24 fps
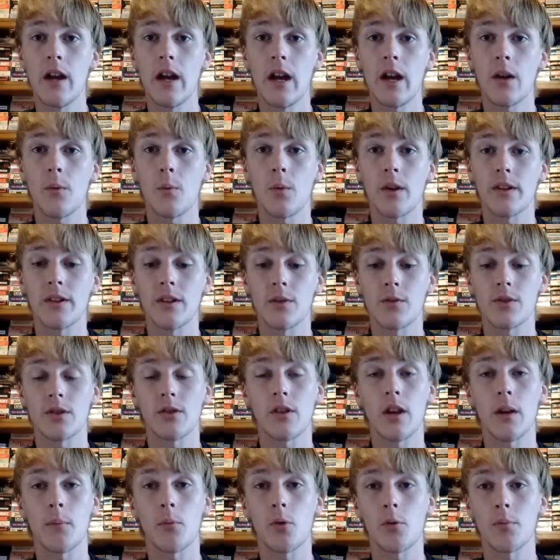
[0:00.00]
and when there was a
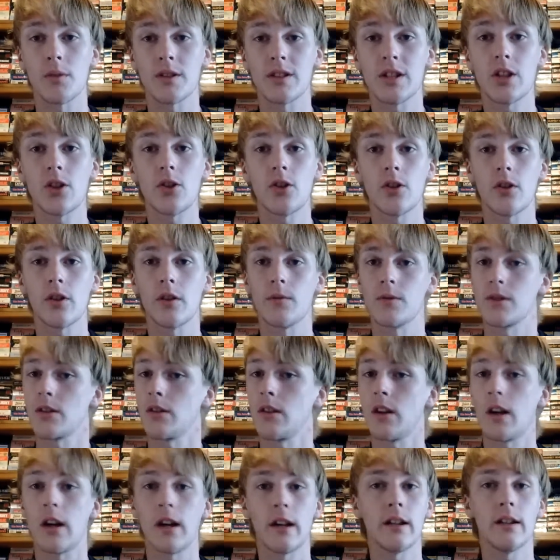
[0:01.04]
lot more material, it was a
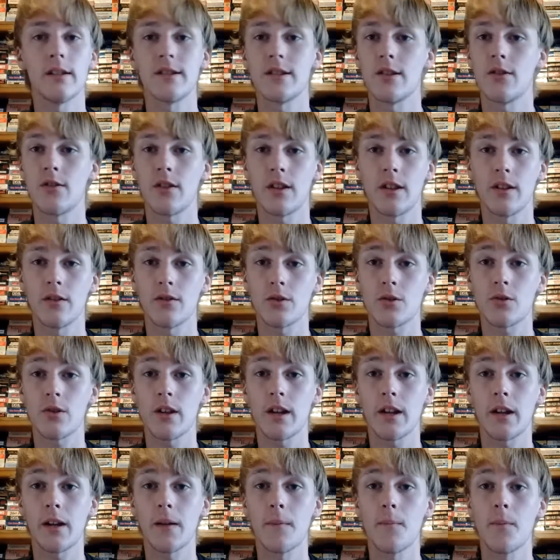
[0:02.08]
lot easier to heel
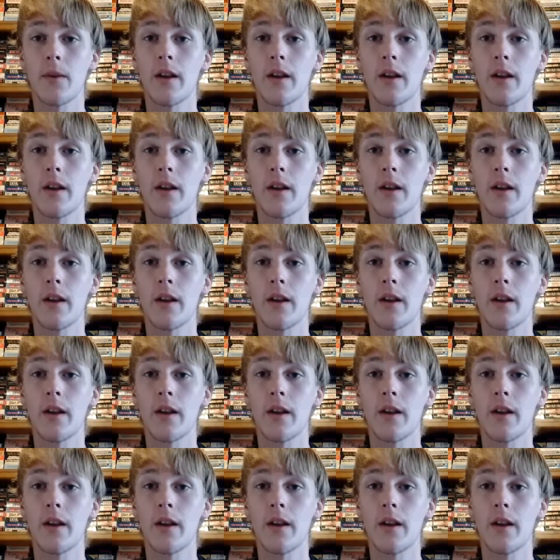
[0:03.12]
strike.